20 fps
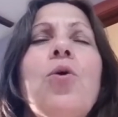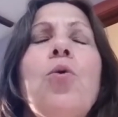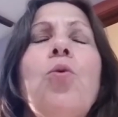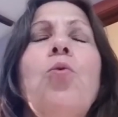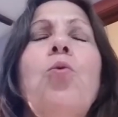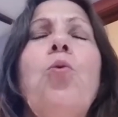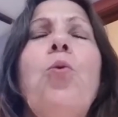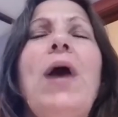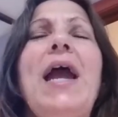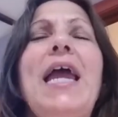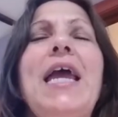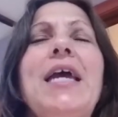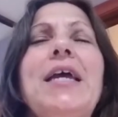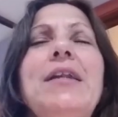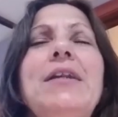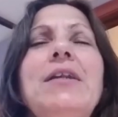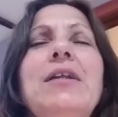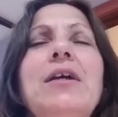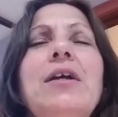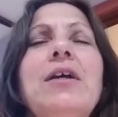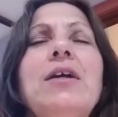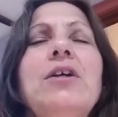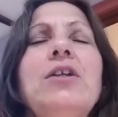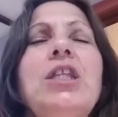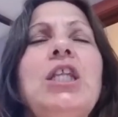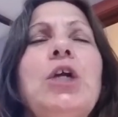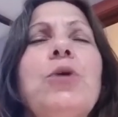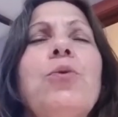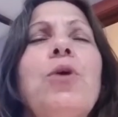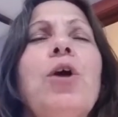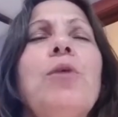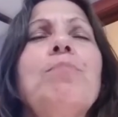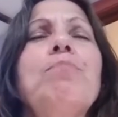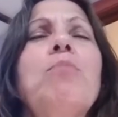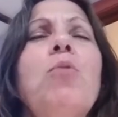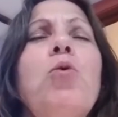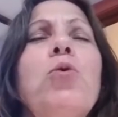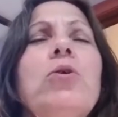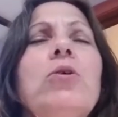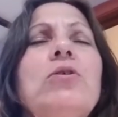When there are
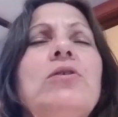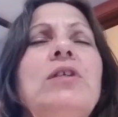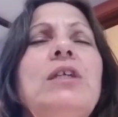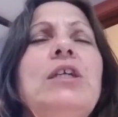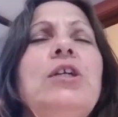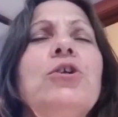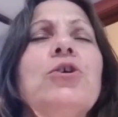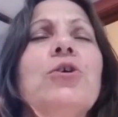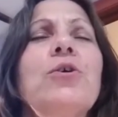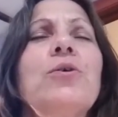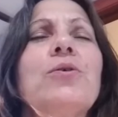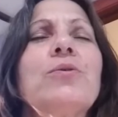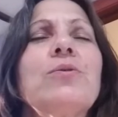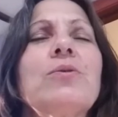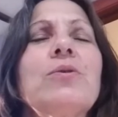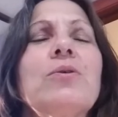more deer,